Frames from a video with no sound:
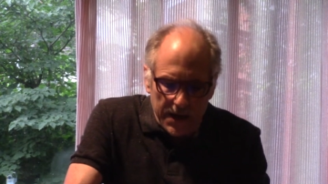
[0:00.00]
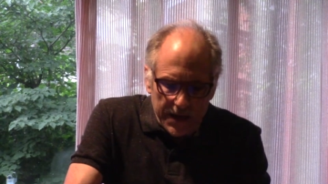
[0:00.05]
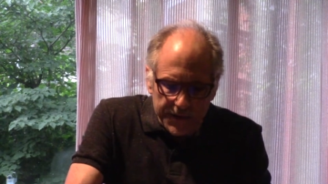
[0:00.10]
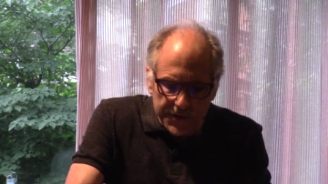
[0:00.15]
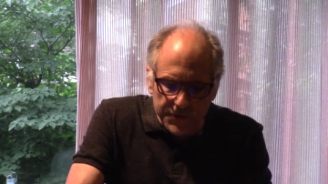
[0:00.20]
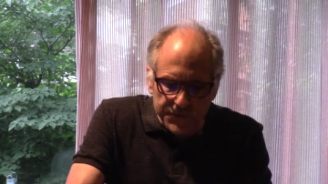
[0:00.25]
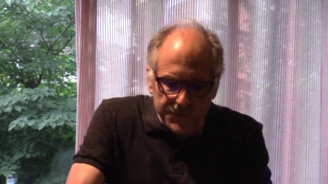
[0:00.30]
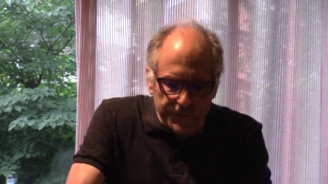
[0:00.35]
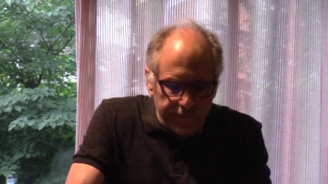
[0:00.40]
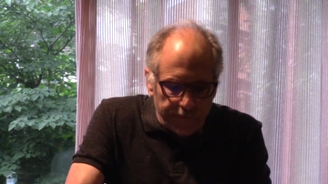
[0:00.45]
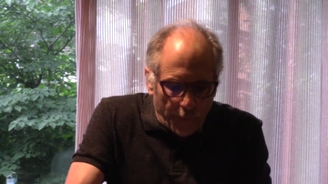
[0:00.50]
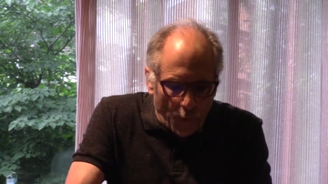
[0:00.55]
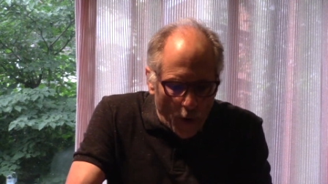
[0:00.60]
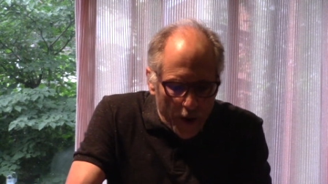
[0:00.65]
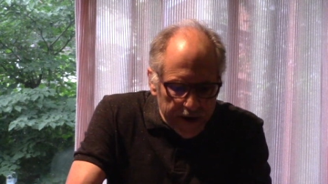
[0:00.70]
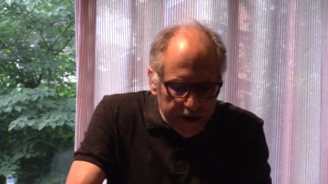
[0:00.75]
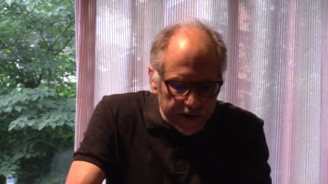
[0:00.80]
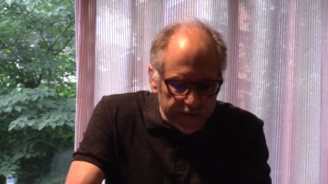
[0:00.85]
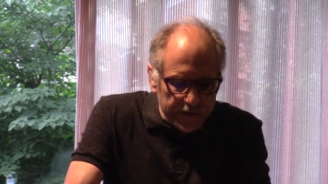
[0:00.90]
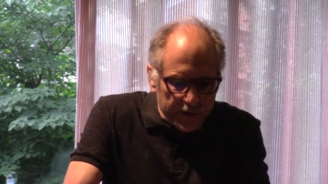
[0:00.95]
there's a
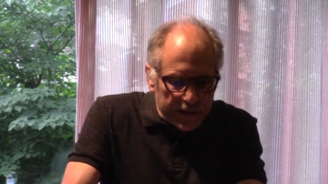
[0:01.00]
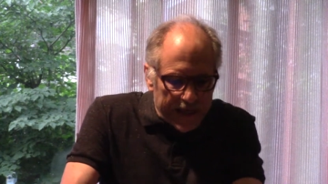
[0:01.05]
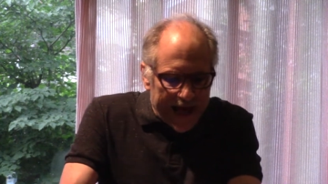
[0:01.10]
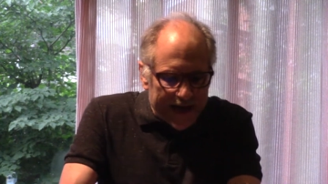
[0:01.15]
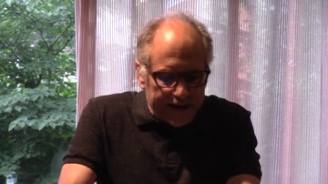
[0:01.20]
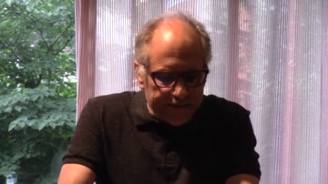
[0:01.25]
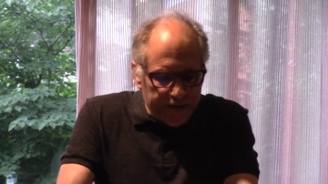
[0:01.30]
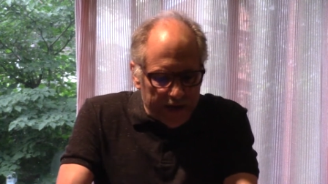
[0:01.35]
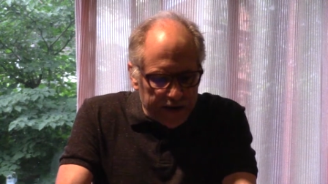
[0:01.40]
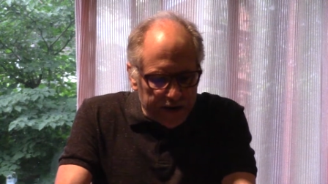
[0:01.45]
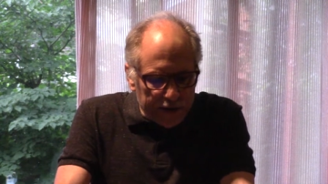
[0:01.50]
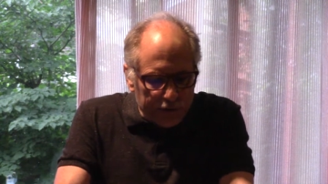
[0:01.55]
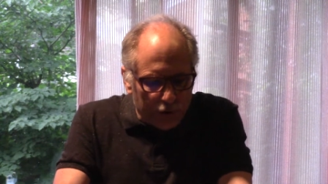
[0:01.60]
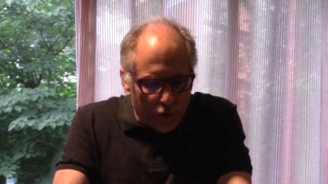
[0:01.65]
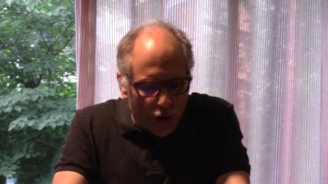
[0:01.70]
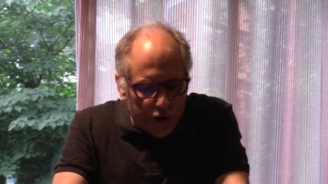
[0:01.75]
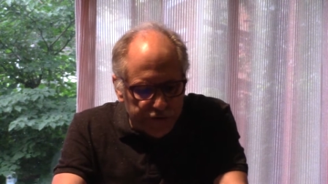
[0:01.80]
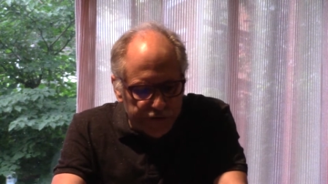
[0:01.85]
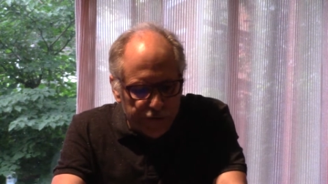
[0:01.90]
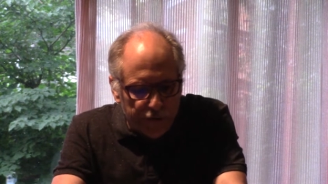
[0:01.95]
void in the lack of any
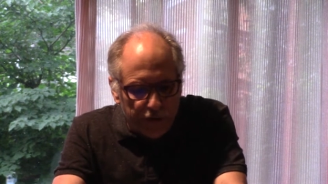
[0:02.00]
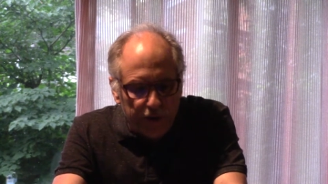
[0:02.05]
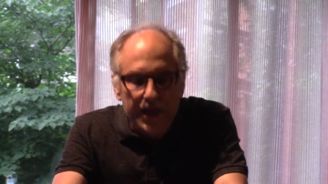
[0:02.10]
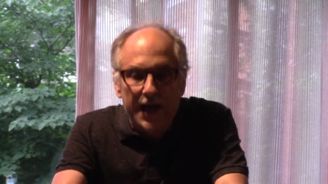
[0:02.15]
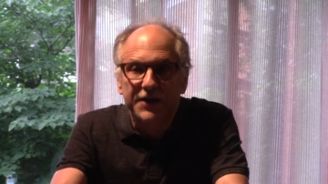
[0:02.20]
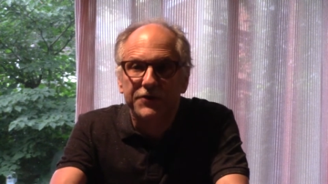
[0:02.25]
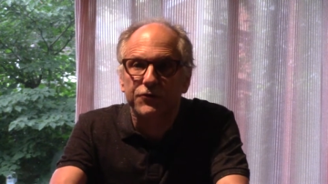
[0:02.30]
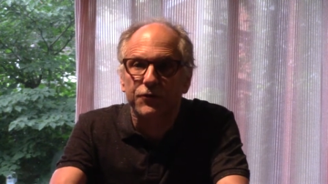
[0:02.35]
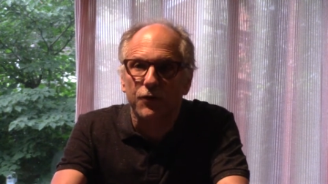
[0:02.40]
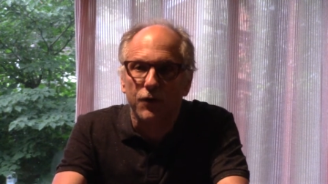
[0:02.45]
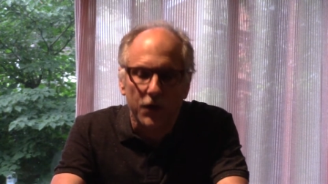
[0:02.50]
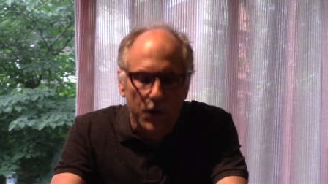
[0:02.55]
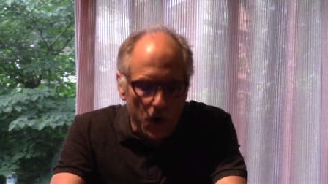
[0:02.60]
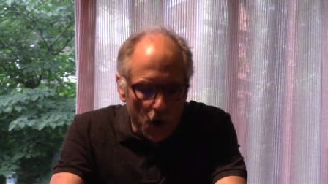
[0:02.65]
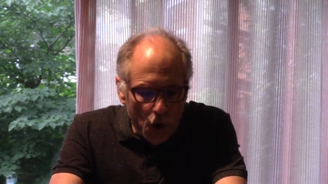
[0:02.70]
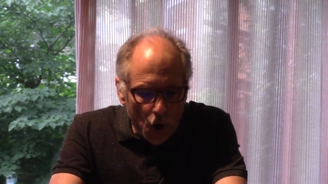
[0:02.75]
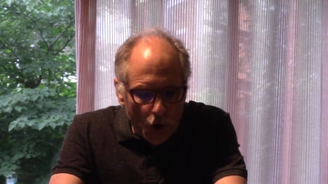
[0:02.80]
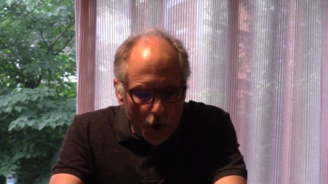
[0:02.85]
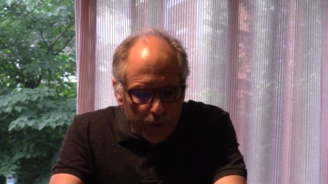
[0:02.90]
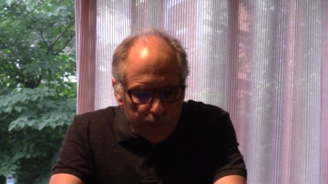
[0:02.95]
larger electoral
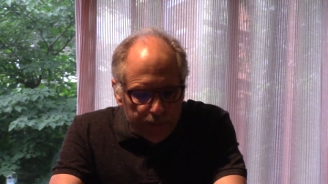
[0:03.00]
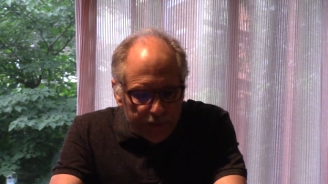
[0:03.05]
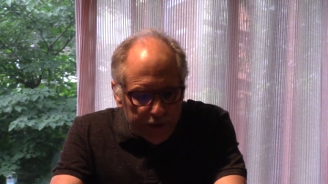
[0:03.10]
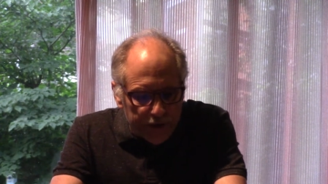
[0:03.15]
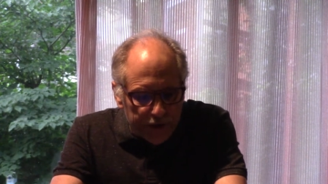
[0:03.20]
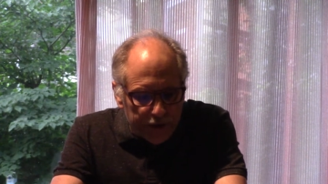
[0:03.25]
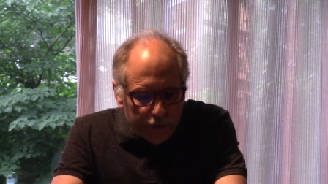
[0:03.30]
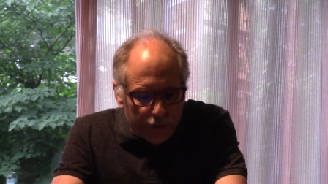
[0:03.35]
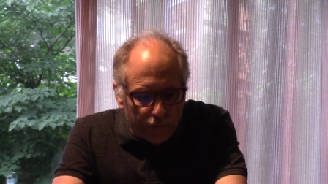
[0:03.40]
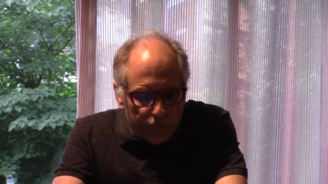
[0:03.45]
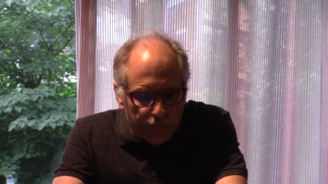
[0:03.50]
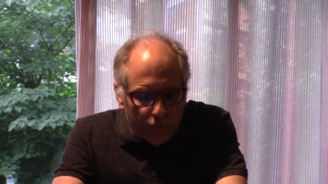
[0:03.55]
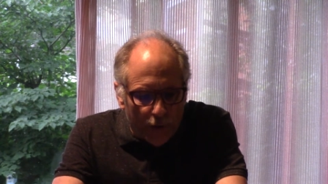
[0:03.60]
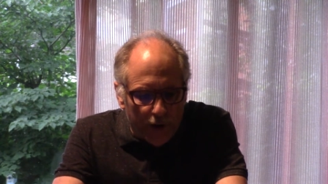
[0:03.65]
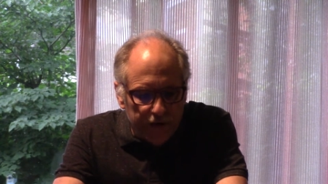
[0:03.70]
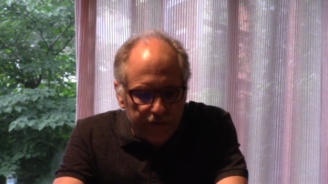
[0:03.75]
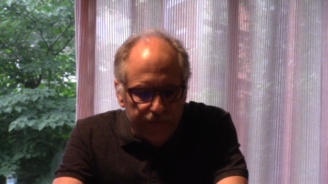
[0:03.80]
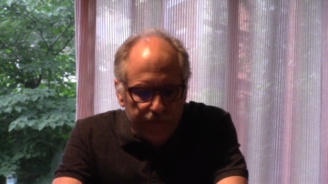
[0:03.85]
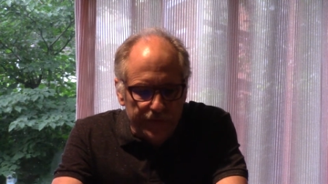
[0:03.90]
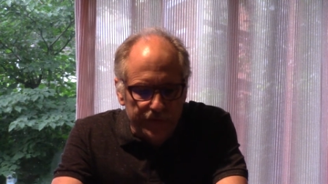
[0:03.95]
or political
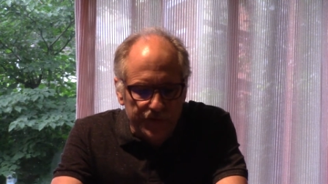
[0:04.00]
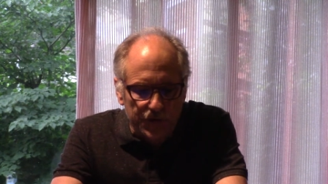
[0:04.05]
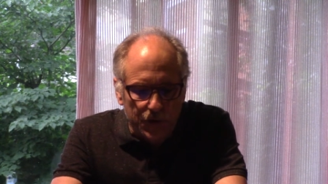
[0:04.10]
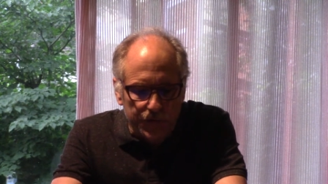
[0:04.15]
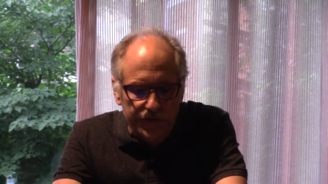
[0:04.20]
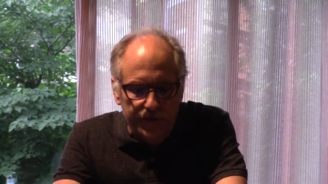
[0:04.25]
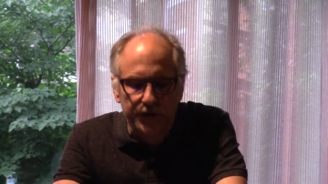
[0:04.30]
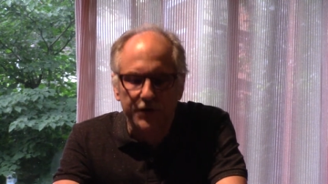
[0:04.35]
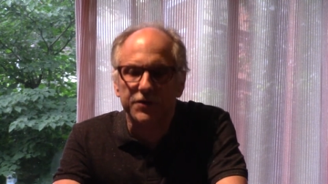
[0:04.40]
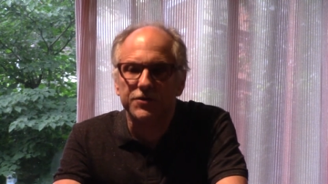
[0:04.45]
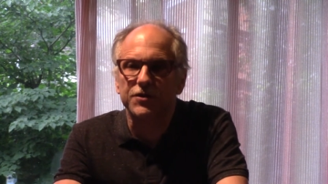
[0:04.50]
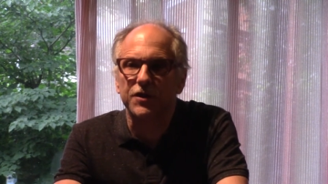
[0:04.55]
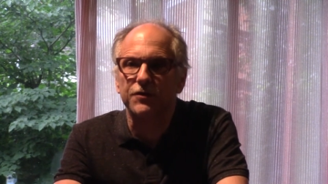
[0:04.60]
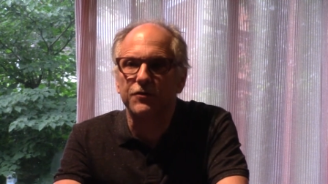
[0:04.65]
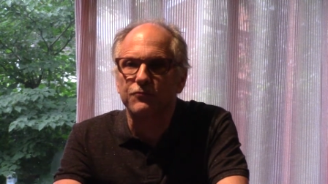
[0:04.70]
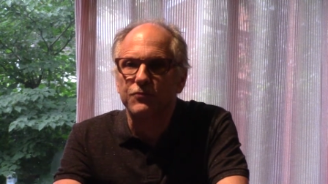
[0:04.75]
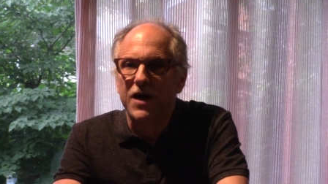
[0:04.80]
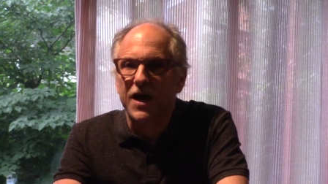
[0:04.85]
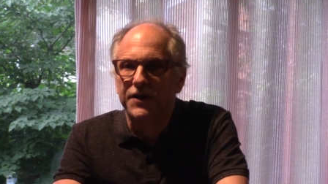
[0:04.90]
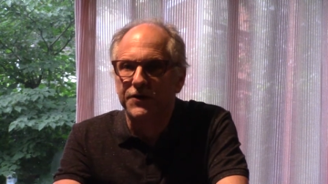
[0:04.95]
voice for socialists and
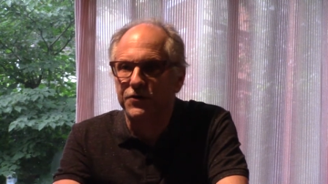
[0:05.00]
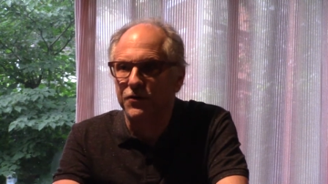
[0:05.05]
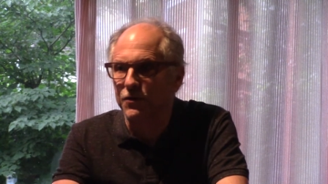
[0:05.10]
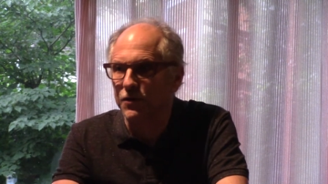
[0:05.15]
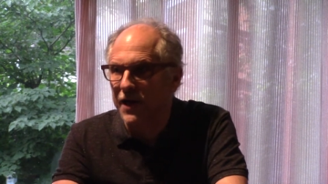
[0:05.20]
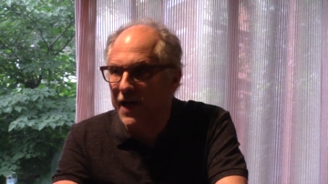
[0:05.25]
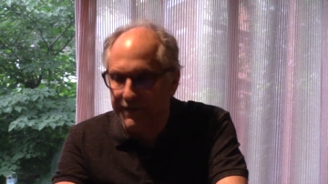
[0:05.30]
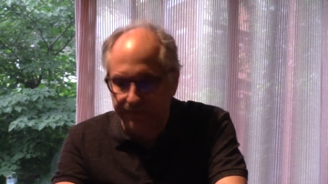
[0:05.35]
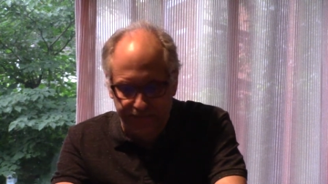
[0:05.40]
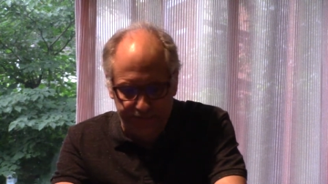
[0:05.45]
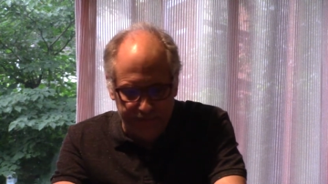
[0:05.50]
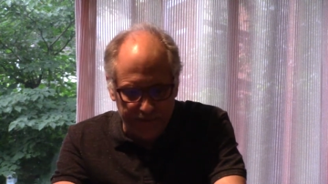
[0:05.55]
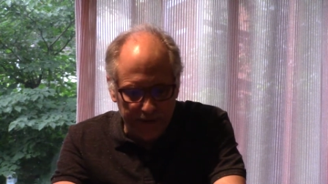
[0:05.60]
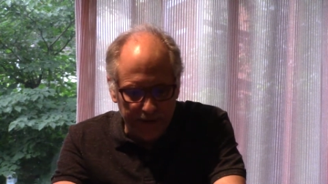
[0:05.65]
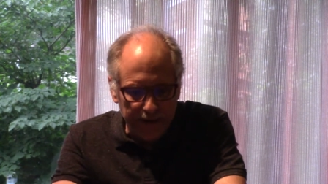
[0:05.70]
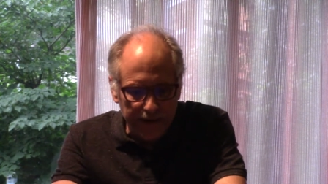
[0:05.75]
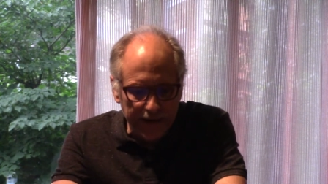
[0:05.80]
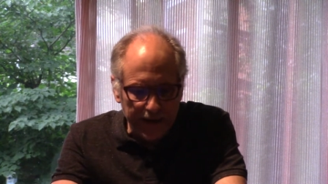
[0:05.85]
the radical left.